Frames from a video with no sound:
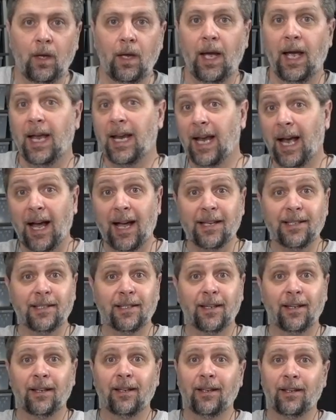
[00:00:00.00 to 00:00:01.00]
Hey
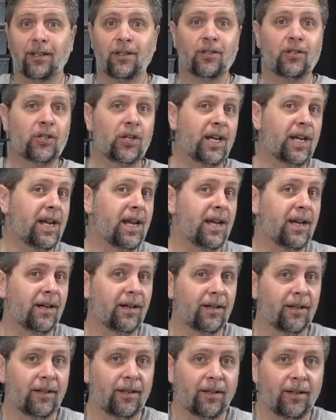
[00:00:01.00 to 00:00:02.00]
guys, G
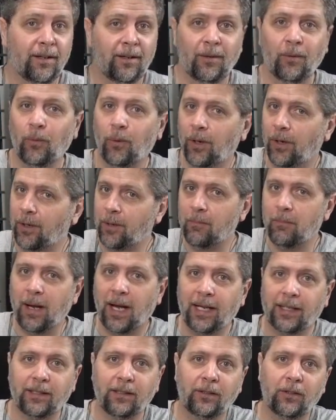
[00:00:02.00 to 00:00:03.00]
here. Welcome
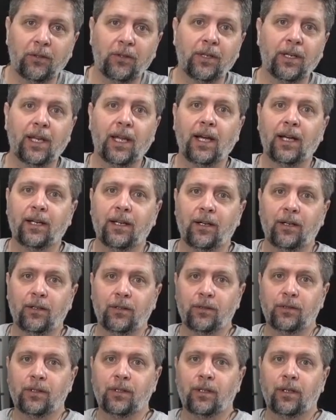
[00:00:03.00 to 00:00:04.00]
back to Luna
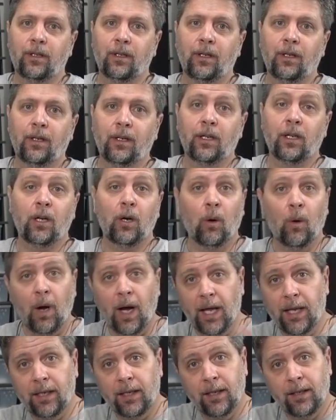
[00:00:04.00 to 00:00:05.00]
Geckos. You know
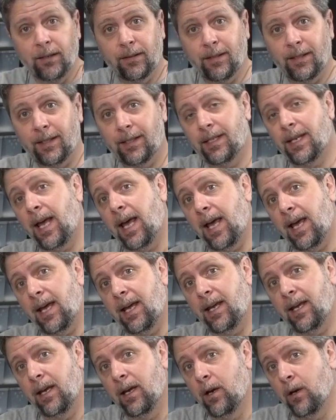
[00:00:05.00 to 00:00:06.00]
what?
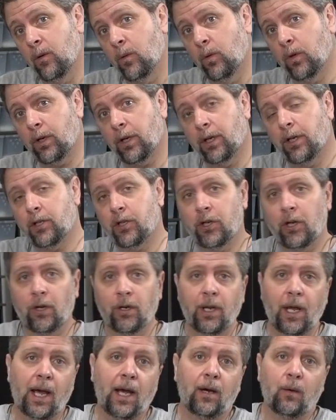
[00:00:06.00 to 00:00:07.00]
Today we're going to show
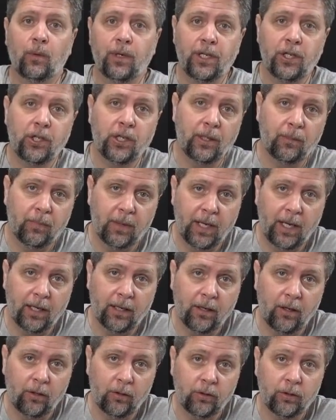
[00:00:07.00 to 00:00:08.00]
you how we ship
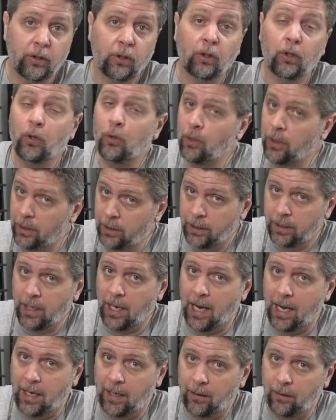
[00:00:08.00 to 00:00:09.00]
geckos Luna
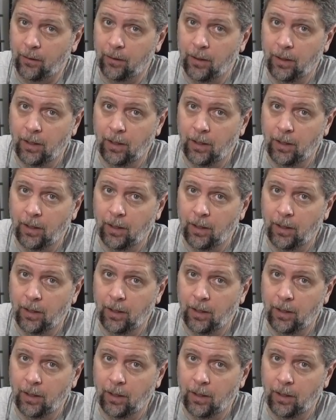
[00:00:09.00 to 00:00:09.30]
style.